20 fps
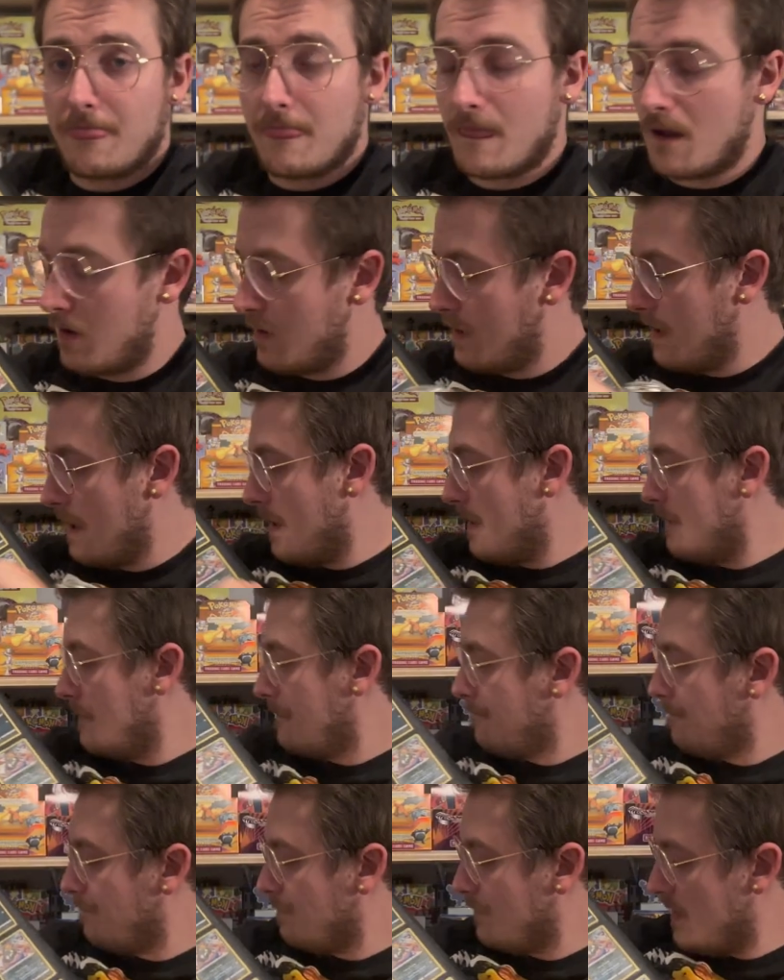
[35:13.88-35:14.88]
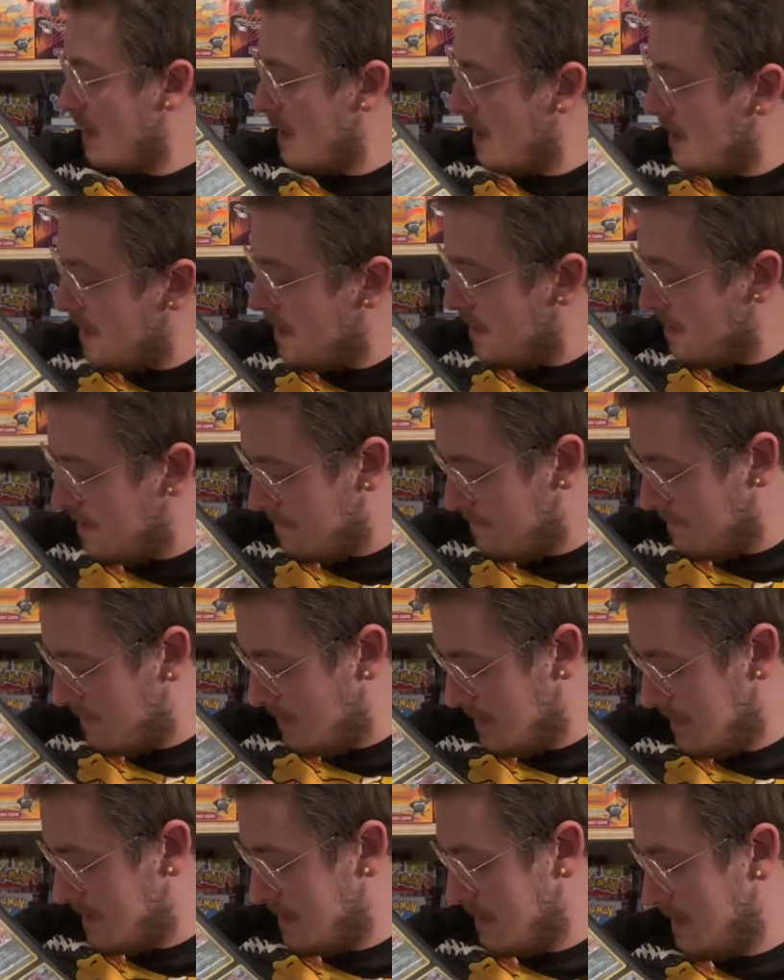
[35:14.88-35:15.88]
Okay. Um,
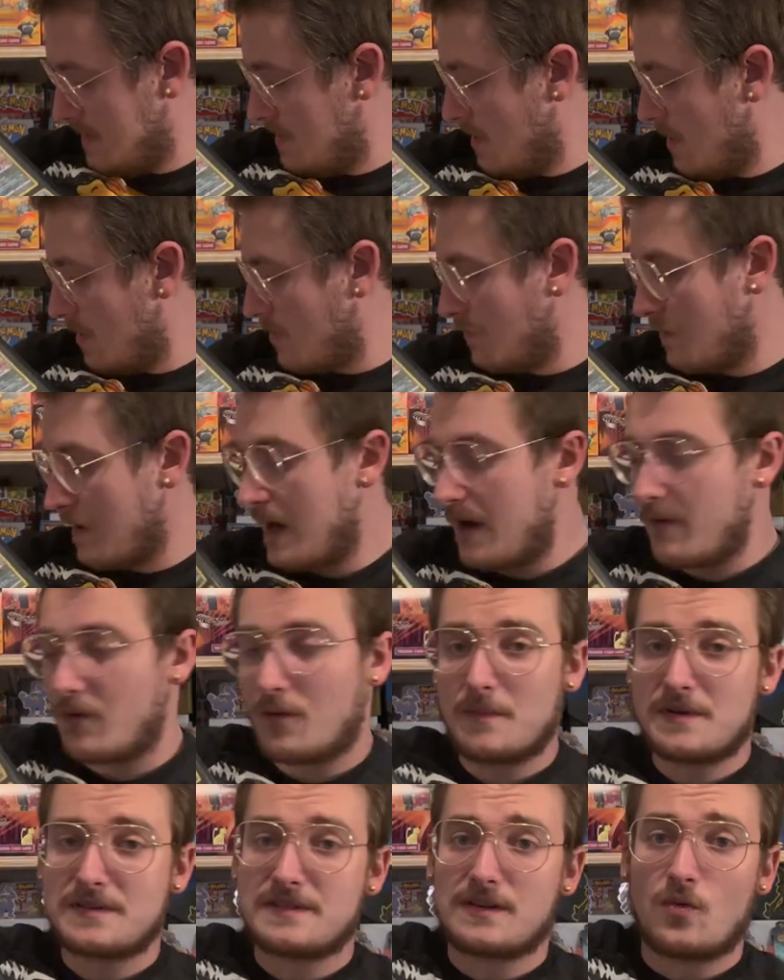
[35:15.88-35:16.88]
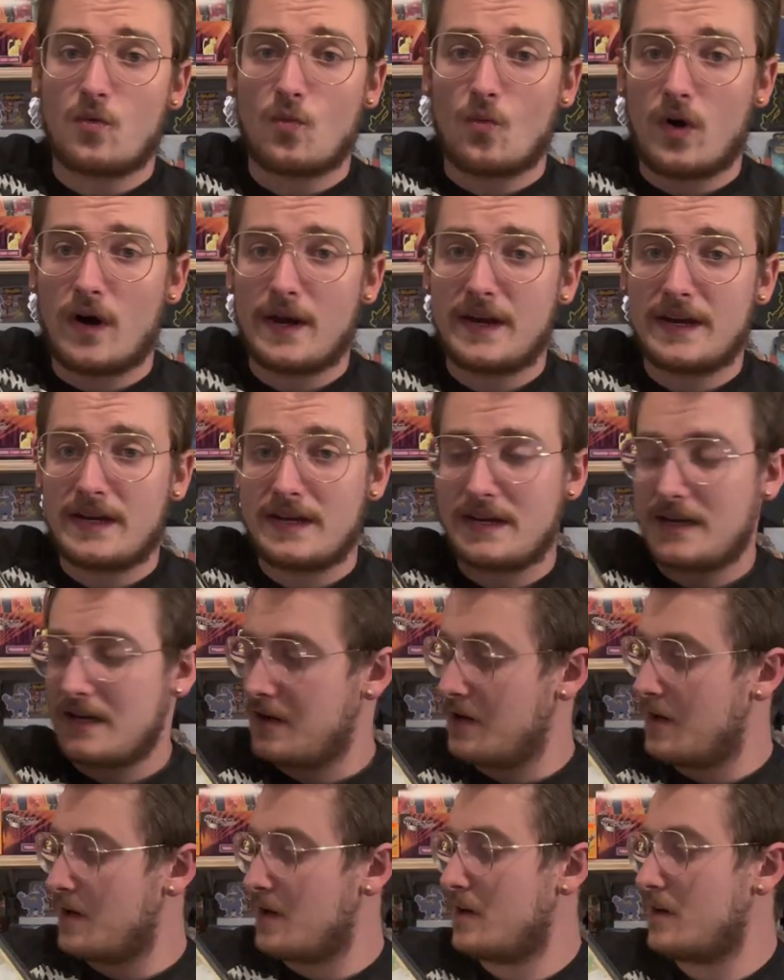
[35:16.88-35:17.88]
let's see. Darkrai. We're missing one in
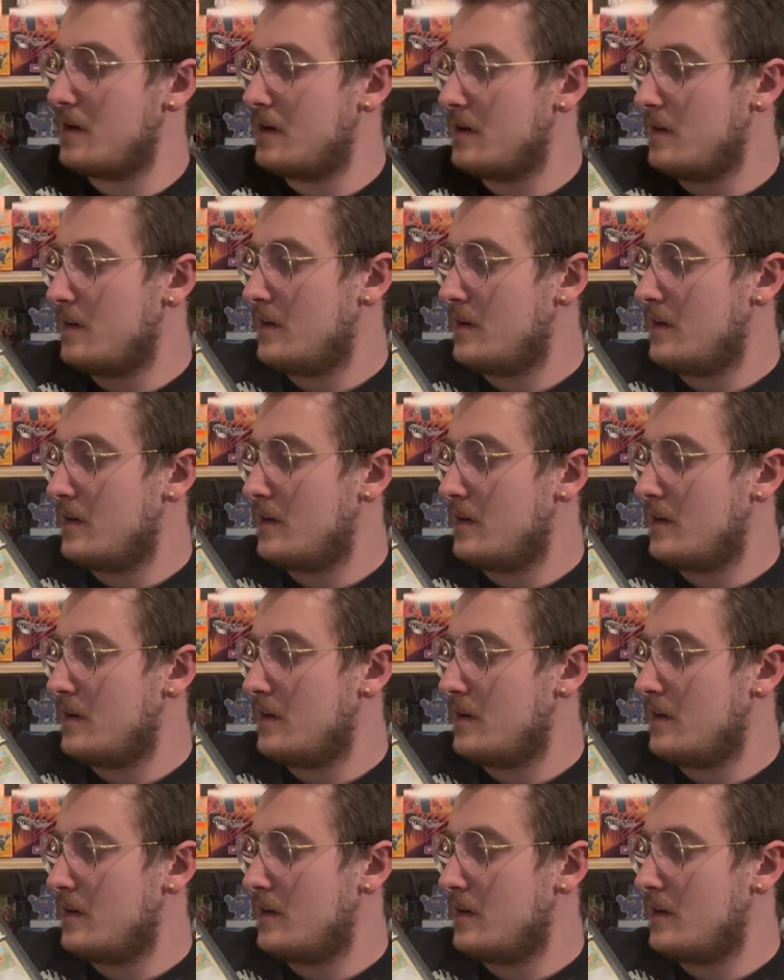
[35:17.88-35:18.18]
here.